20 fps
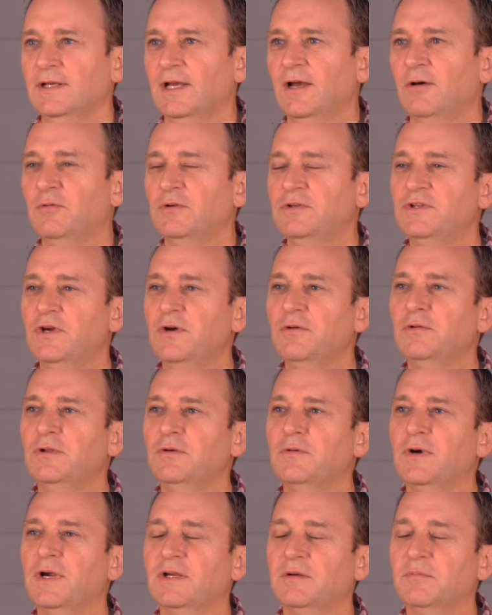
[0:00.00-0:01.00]
I would totally
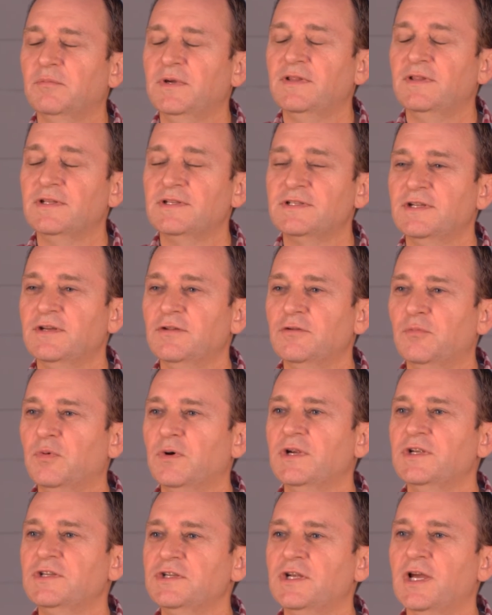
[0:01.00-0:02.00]
recommend this to other
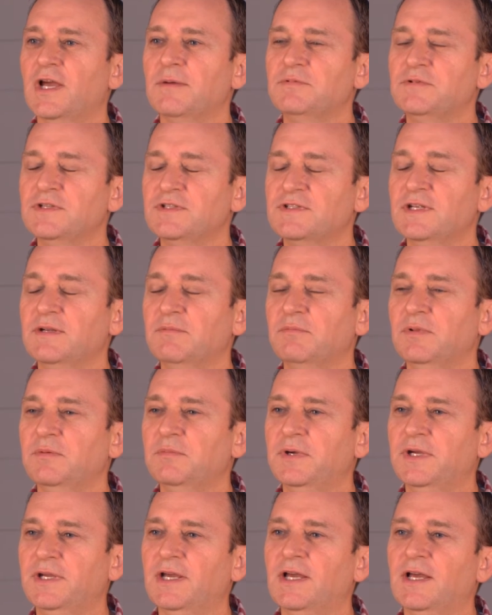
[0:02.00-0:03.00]
print shops just simply
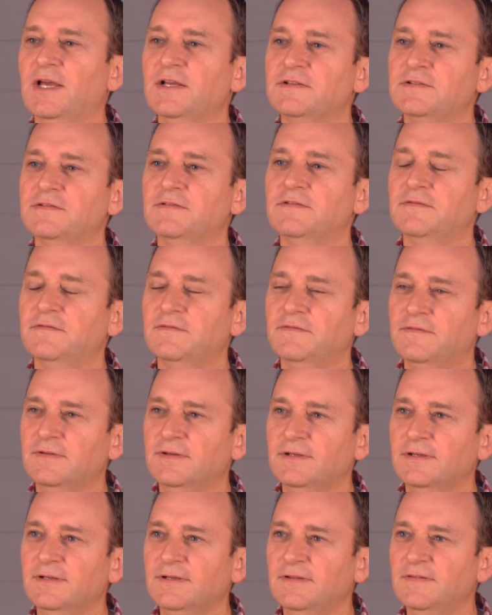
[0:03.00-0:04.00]
because of
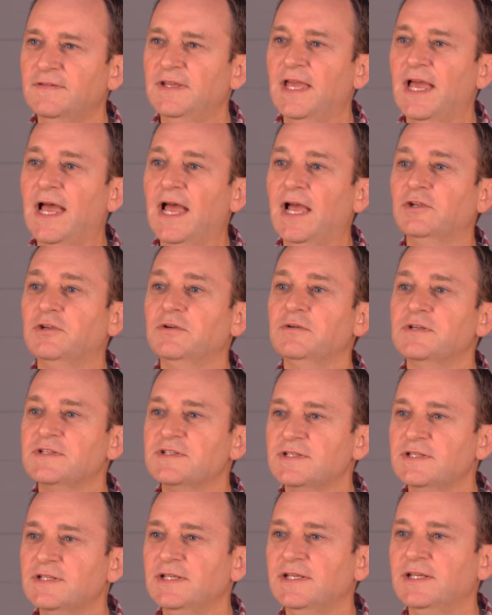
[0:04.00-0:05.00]
the
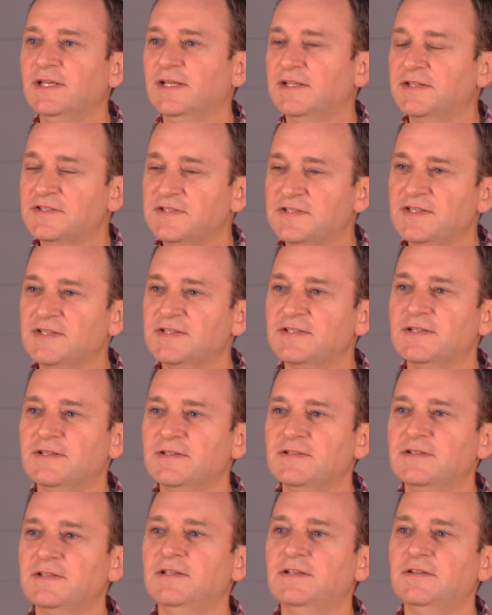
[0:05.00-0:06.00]
accuracy and
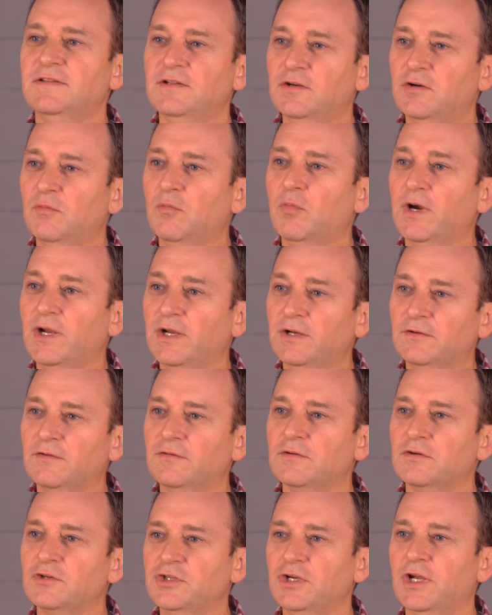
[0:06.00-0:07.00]
consistency that it'll bring to
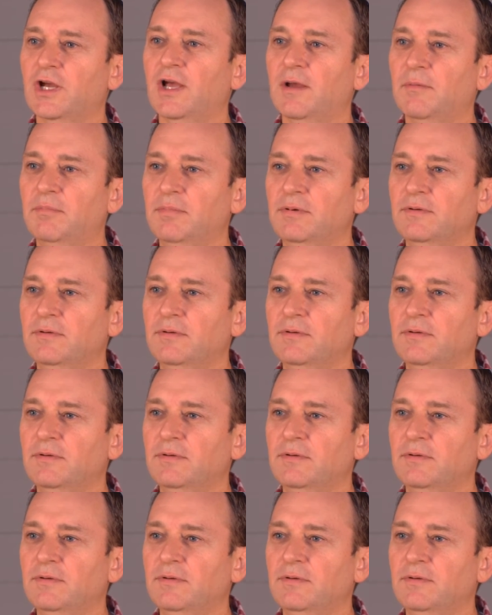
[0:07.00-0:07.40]
their shop.